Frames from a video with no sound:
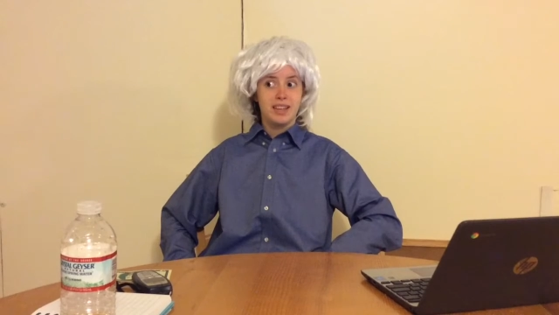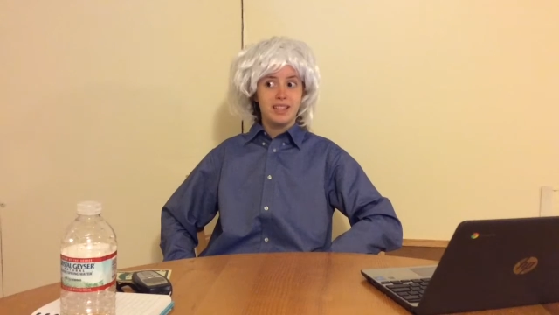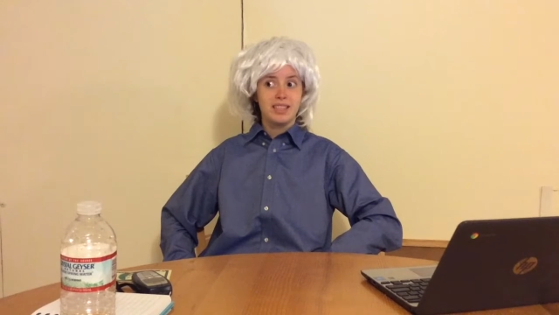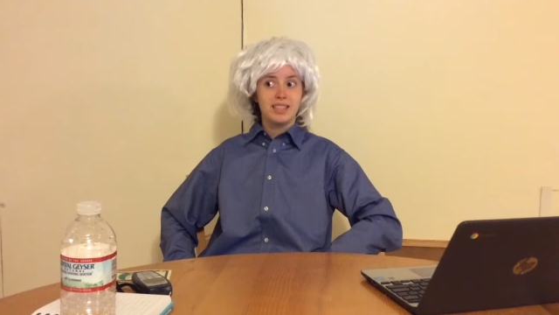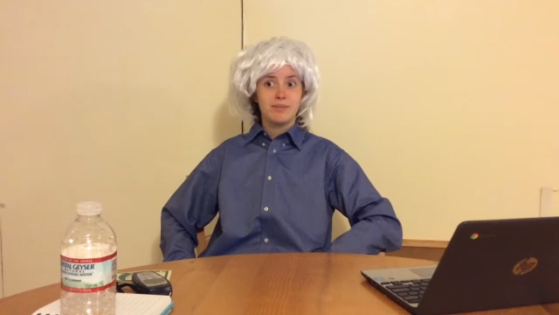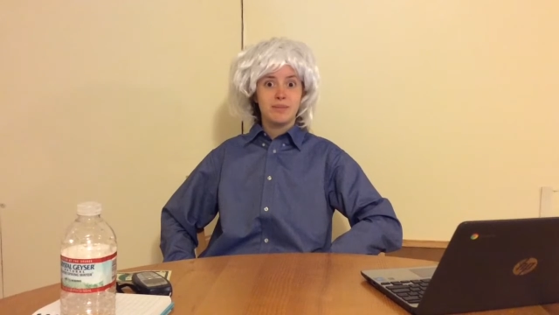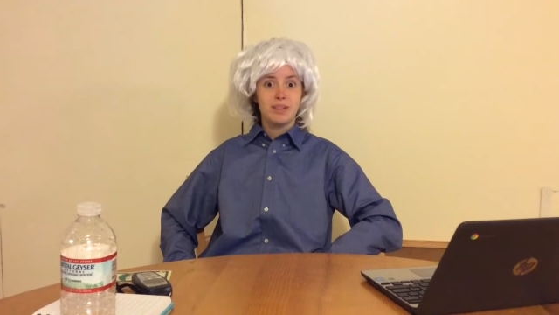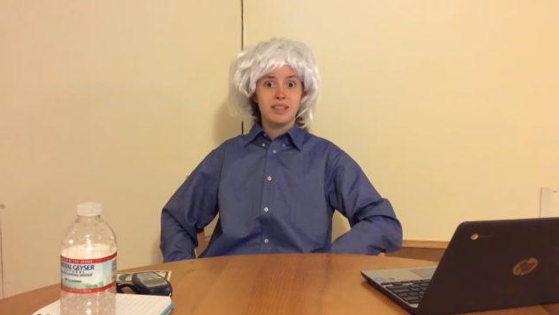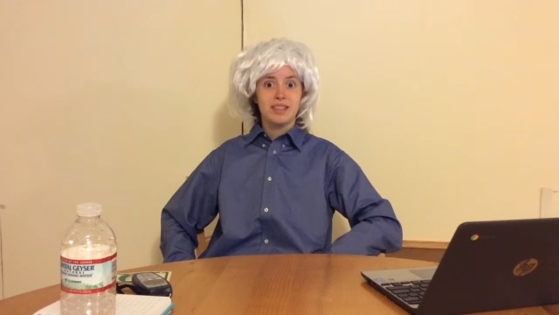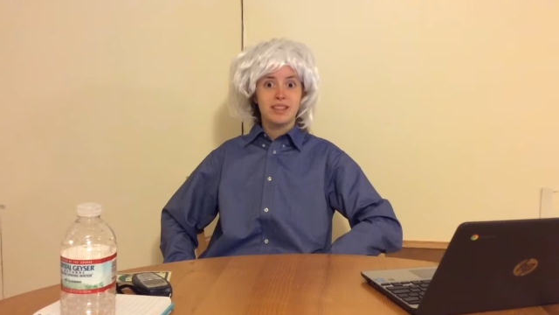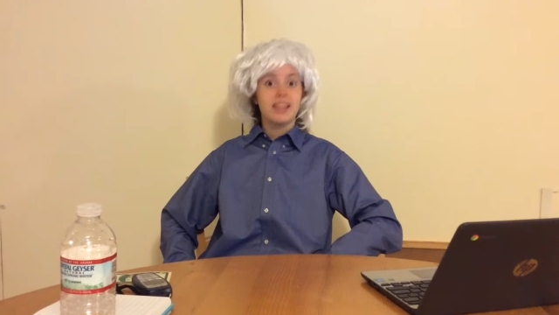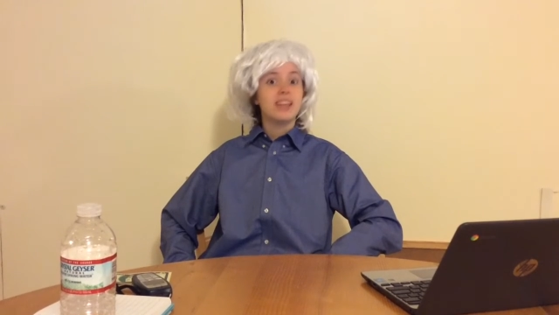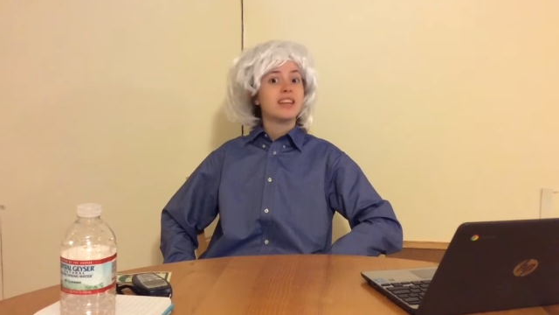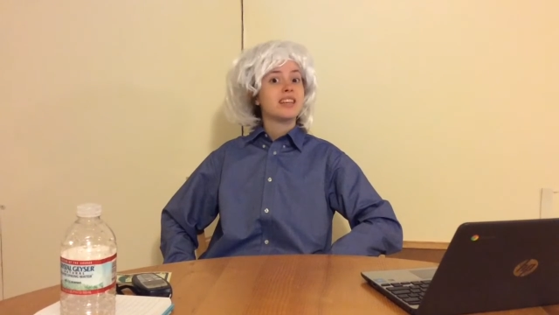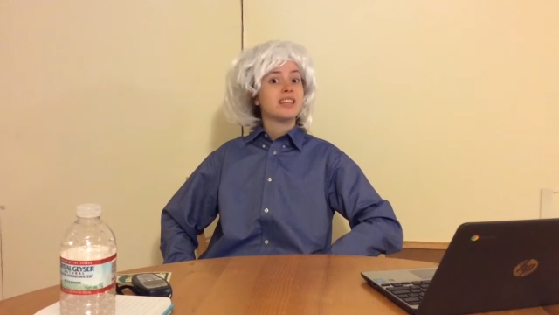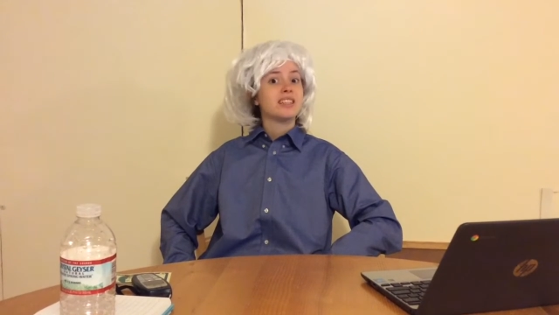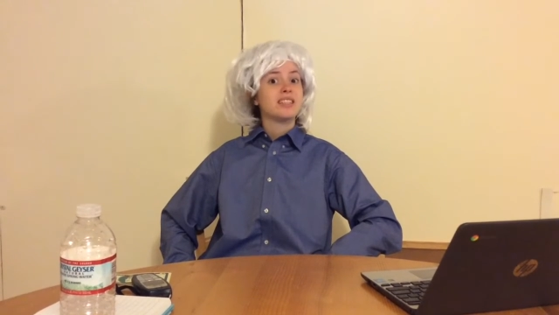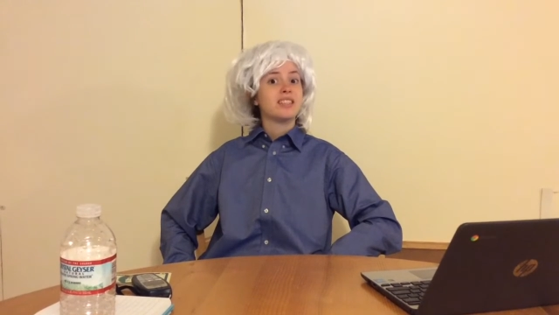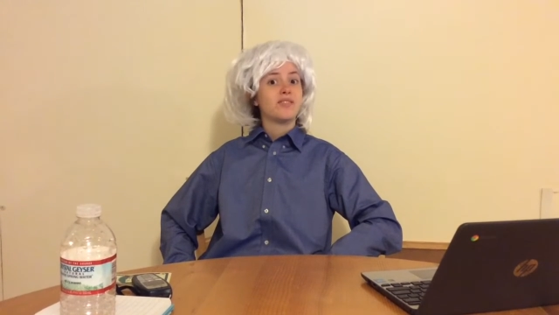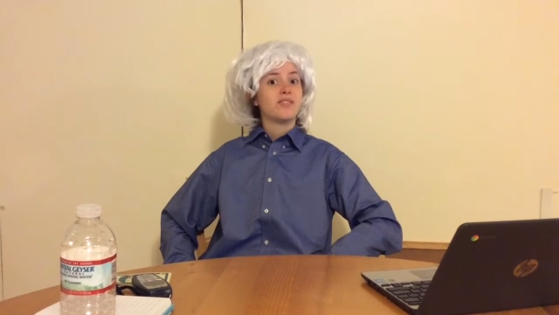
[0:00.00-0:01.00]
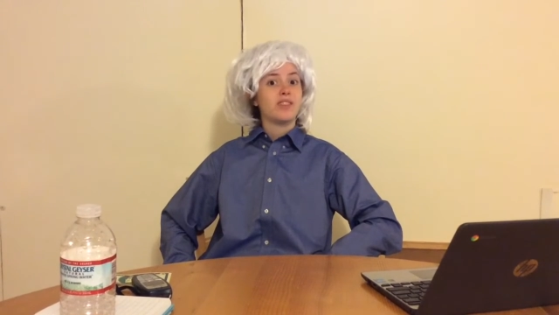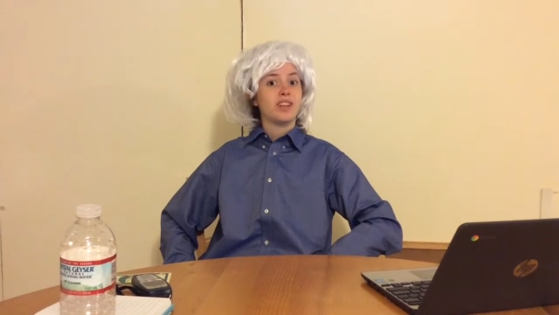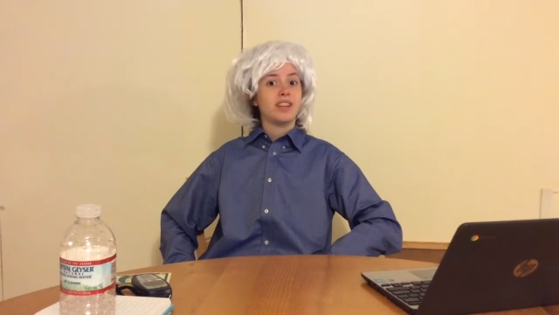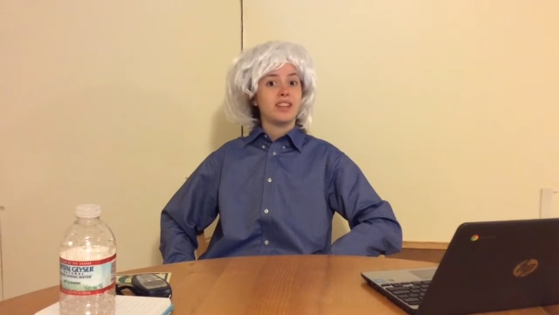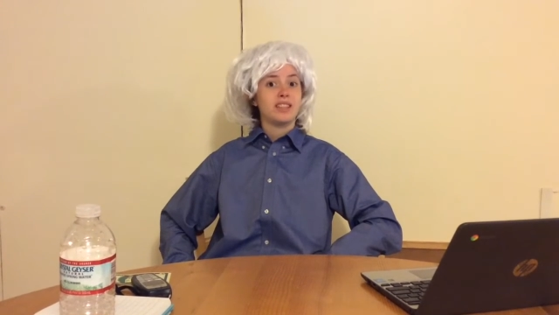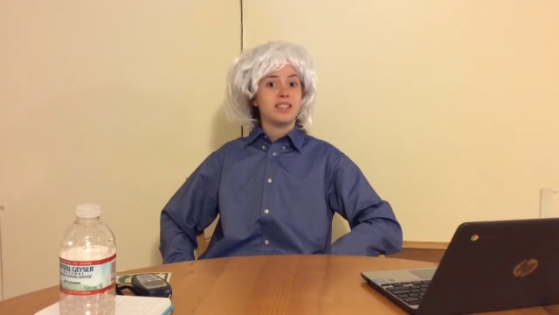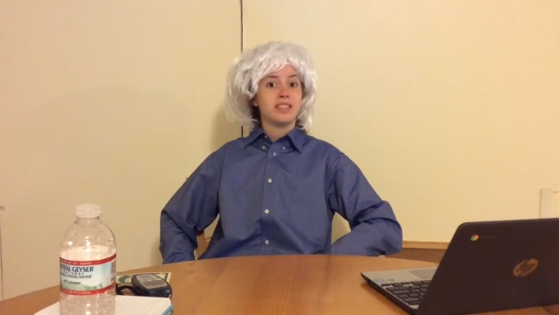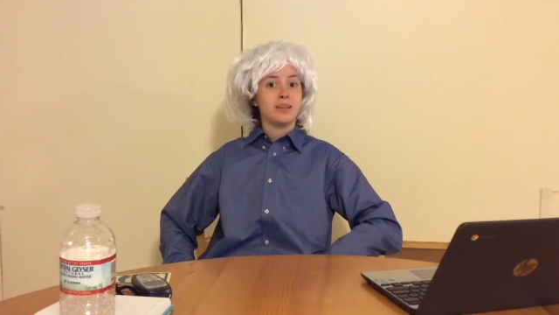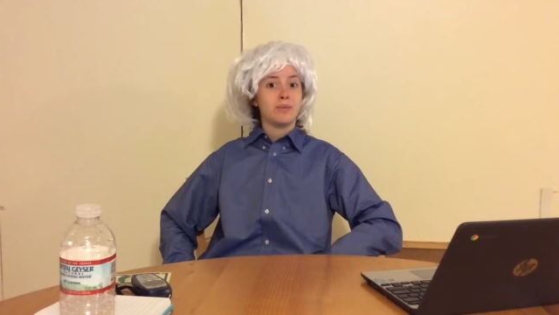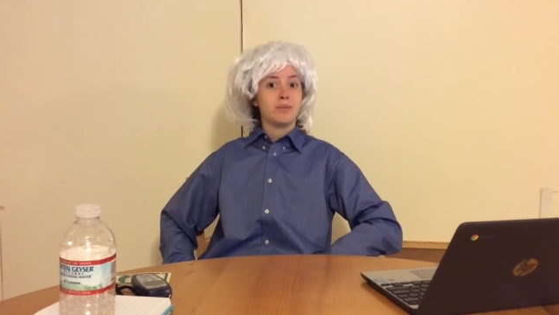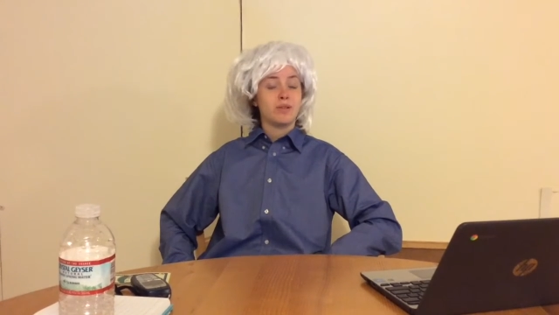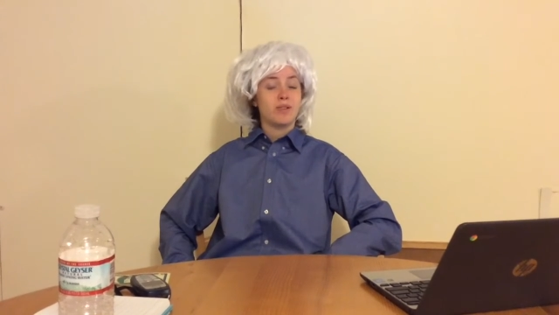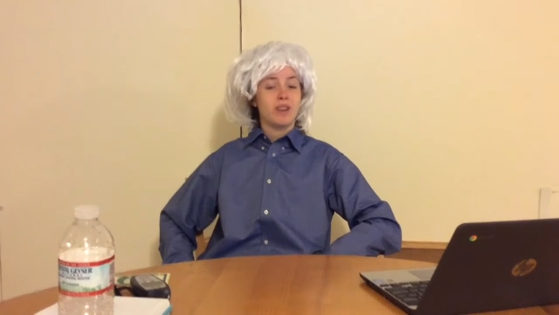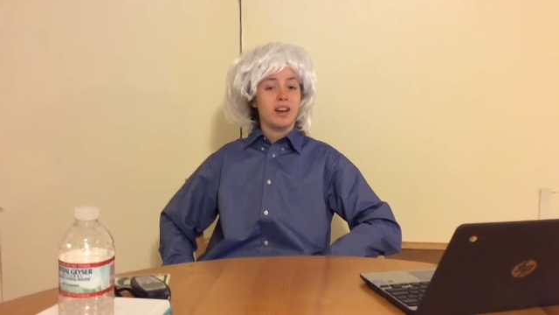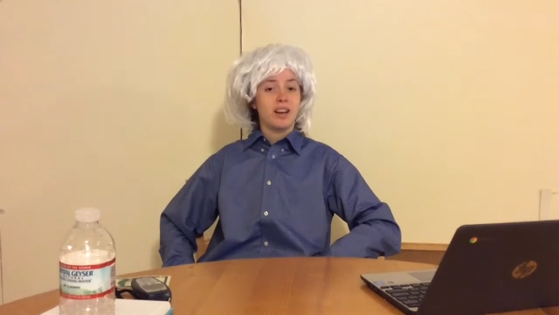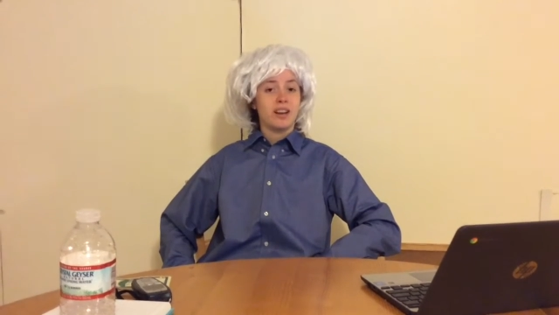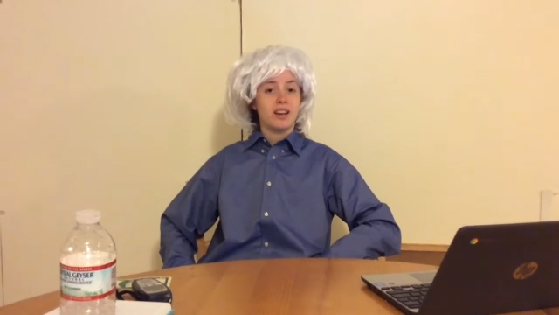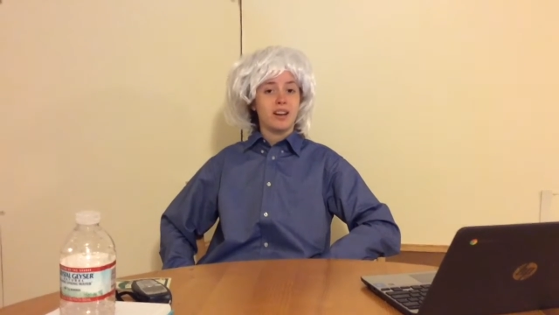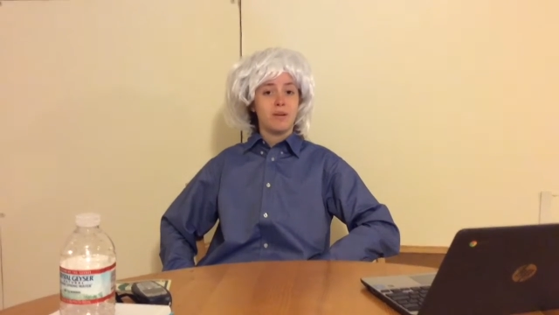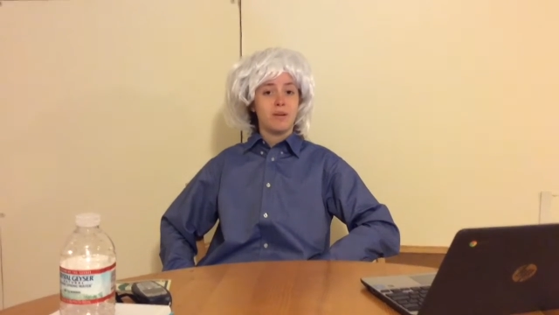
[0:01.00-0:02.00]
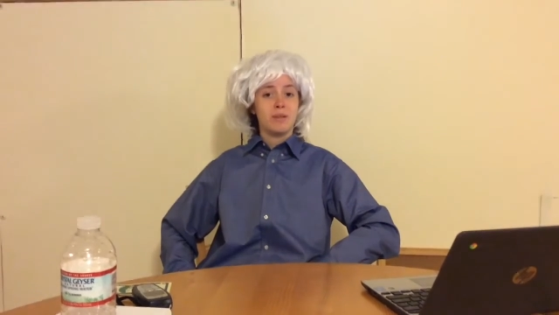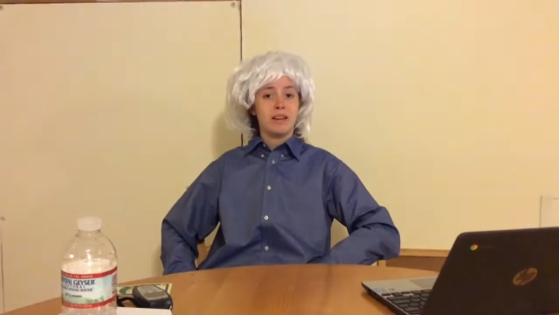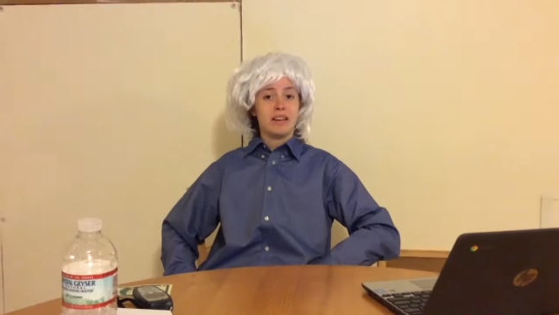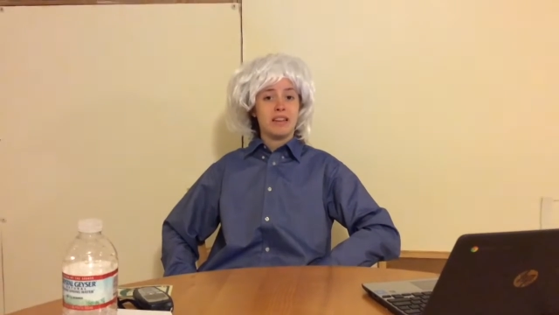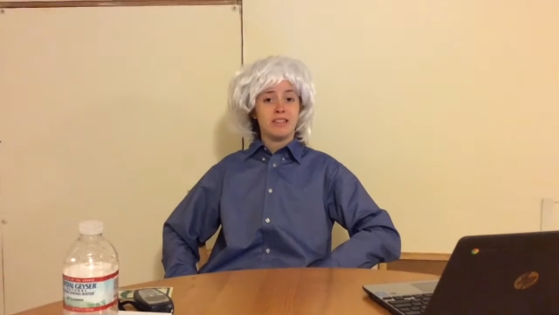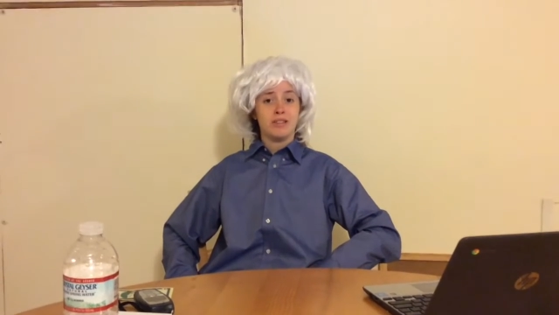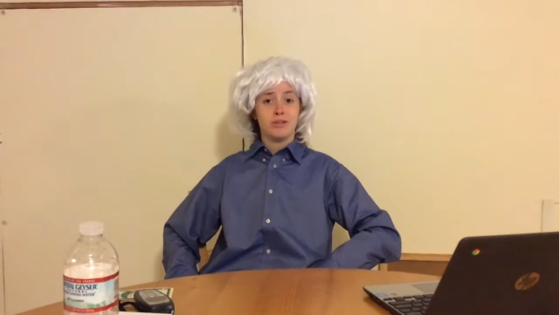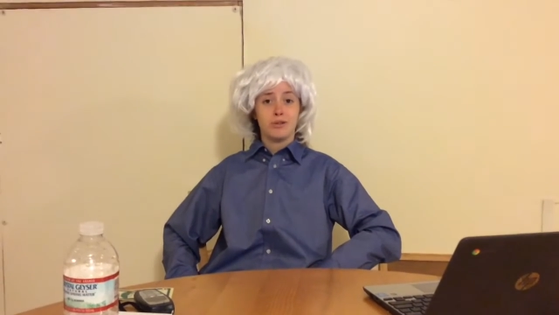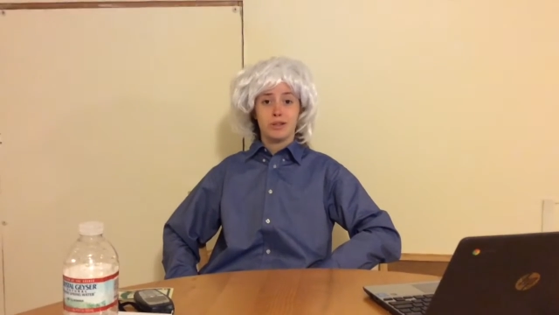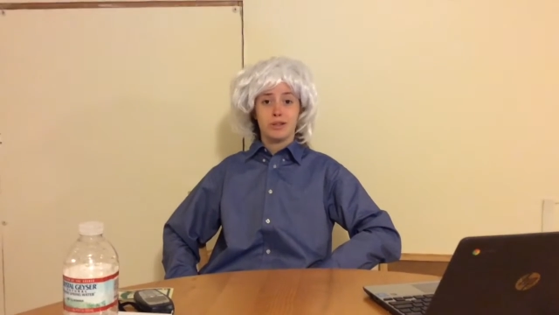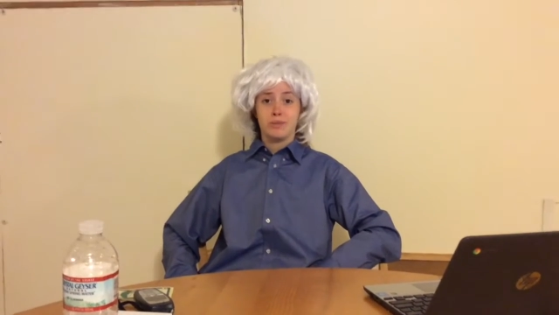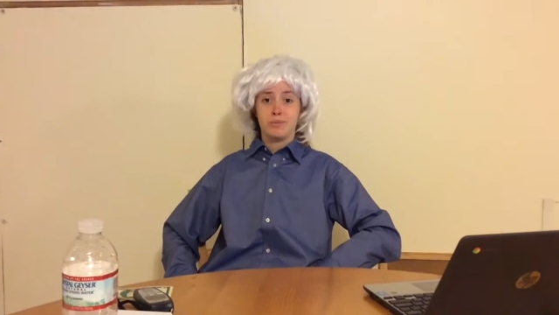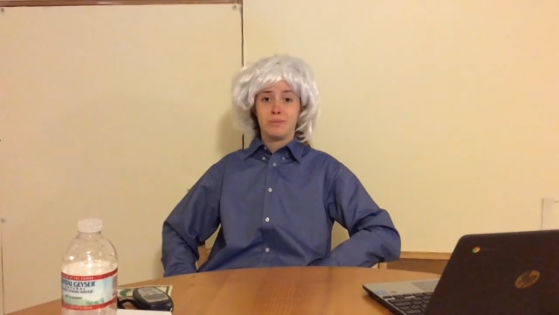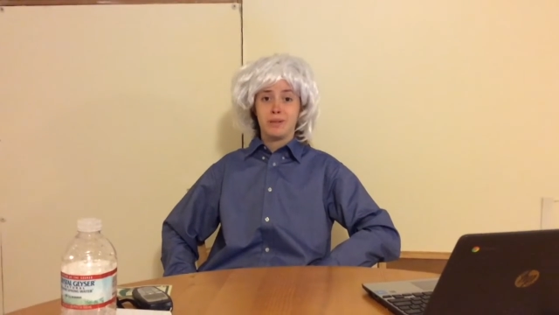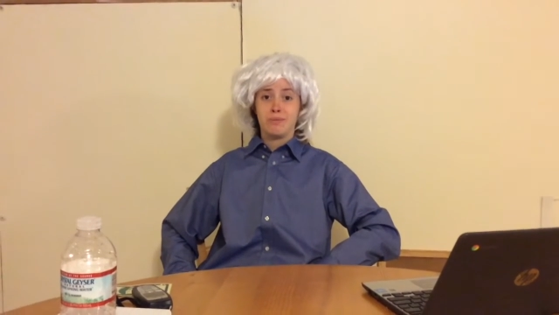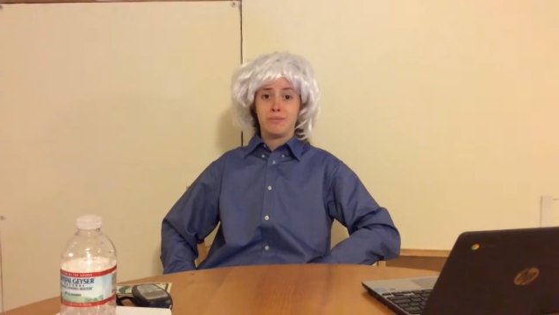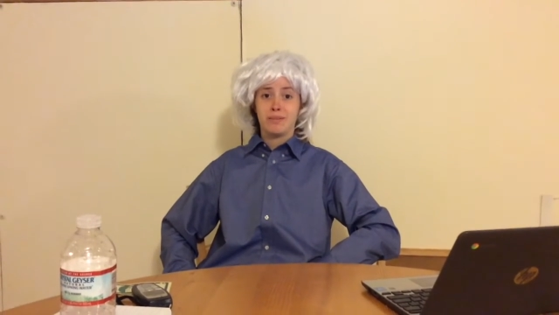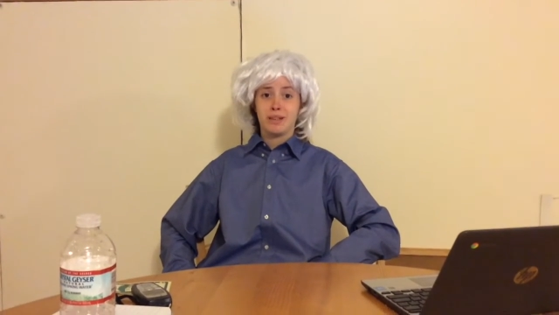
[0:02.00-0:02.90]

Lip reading: that's when Lincoln defeated Democratic nominee George B.